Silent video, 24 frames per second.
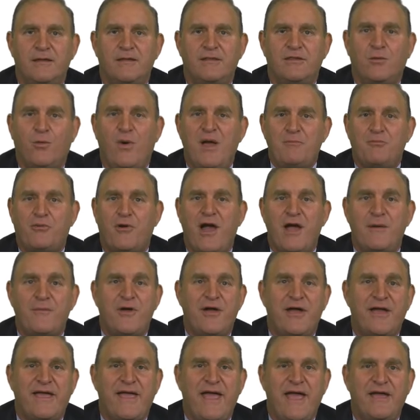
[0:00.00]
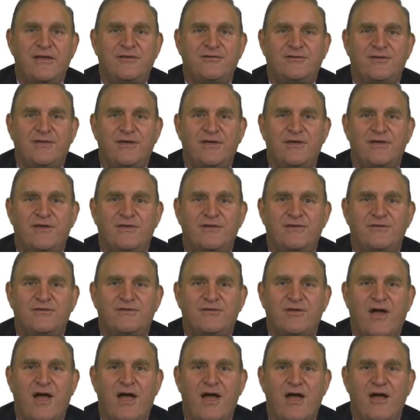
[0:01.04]
The way primary cases
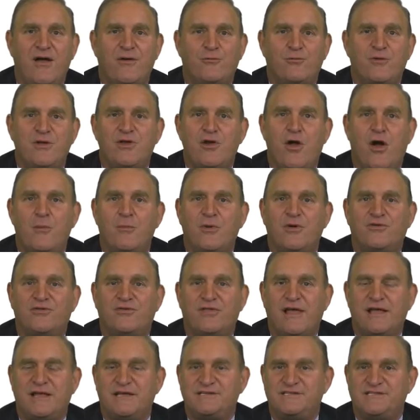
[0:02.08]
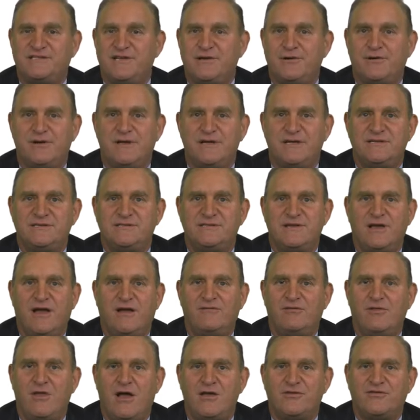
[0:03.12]
uh, read almost like a series
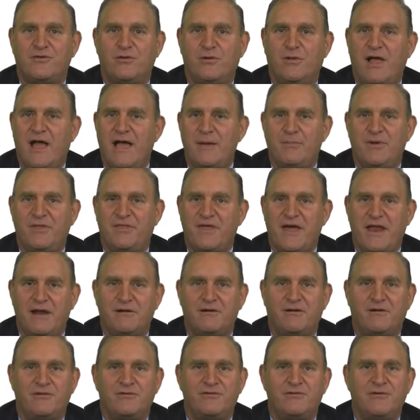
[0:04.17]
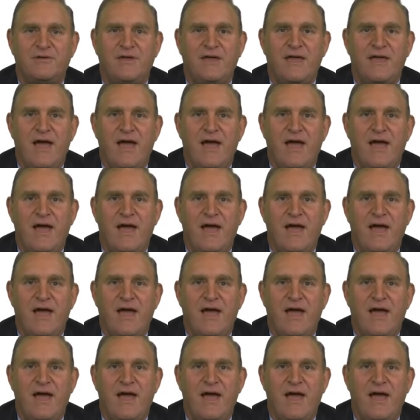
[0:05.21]
of law school hypotheticals,